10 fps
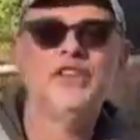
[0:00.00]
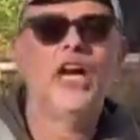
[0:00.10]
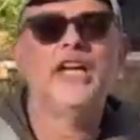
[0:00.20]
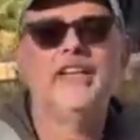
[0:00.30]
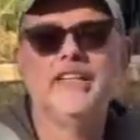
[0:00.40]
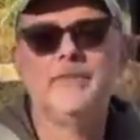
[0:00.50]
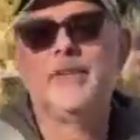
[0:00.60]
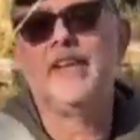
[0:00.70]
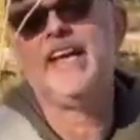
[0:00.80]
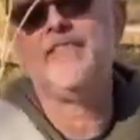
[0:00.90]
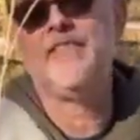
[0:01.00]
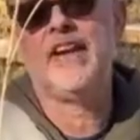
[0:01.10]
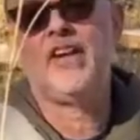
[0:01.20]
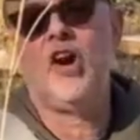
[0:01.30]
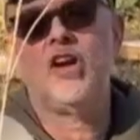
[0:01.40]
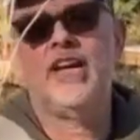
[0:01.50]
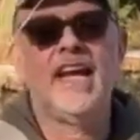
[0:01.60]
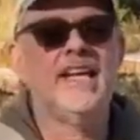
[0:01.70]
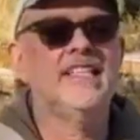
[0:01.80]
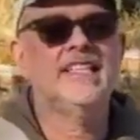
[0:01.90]
John Cleese with Lake Effect Garden
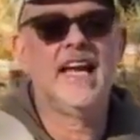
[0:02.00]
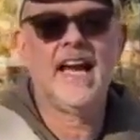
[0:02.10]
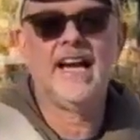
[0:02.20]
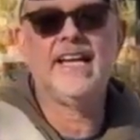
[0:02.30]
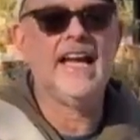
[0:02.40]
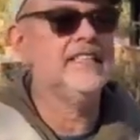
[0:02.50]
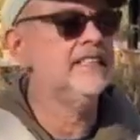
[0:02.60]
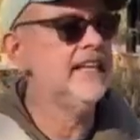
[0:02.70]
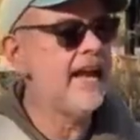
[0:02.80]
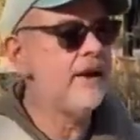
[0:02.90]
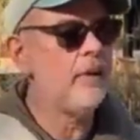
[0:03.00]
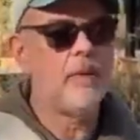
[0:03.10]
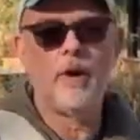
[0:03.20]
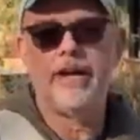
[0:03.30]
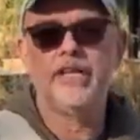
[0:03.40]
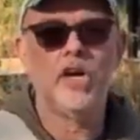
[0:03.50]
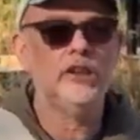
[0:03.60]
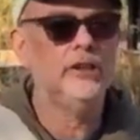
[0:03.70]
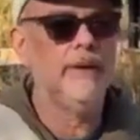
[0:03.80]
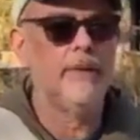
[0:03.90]
and Design. And today what I wanted to talk to
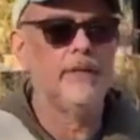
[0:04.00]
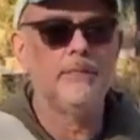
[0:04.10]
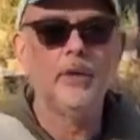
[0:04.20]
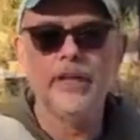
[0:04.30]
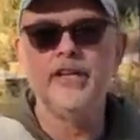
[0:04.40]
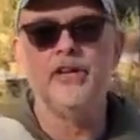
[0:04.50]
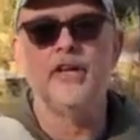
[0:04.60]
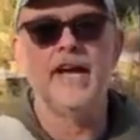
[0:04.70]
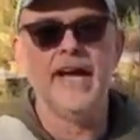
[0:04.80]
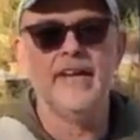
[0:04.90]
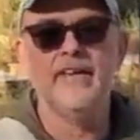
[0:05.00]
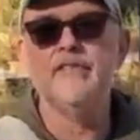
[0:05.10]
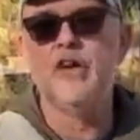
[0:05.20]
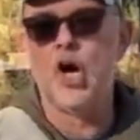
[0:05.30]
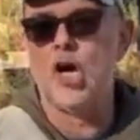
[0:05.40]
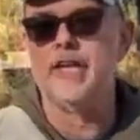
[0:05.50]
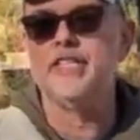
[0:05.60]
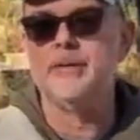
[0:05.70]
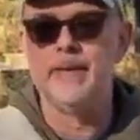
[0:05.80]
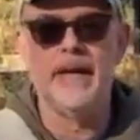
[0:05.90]
you about was putting your native garden
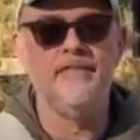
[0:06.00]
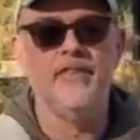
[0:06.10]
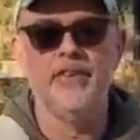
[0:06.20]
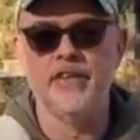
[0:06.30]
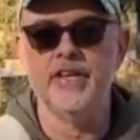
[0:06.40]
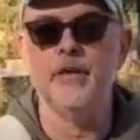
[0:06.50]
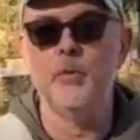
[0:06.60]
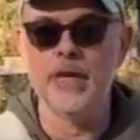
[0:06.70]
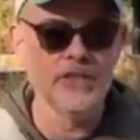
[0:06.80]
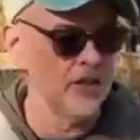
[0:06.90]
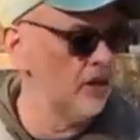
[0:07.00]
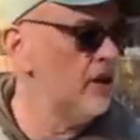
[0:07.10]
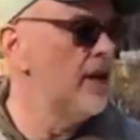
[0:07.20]
to bed for the winter.